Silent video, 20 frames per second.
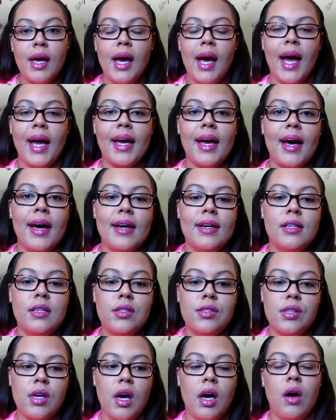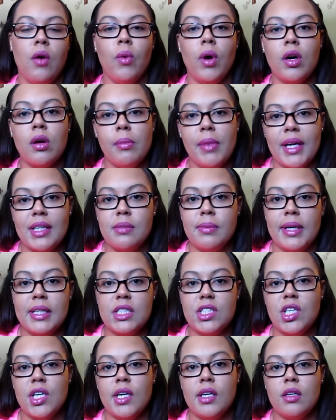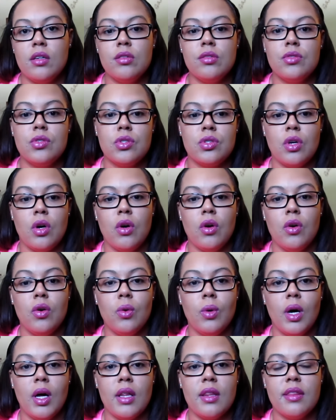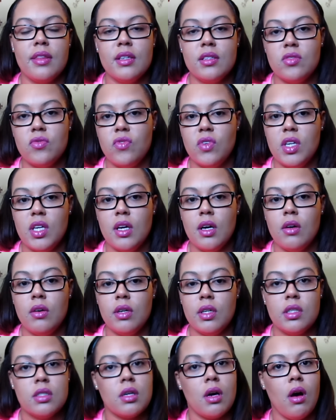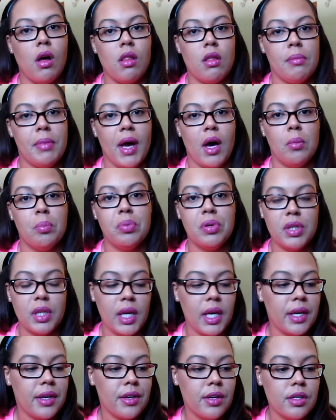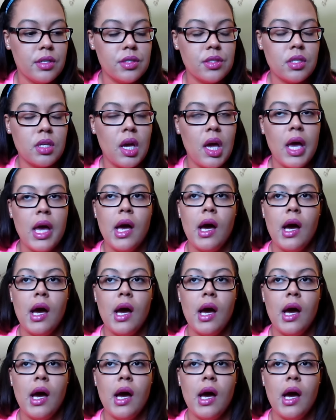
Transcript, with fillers: Hi guys, uh, welcome back to my channel. So this video is all about planners.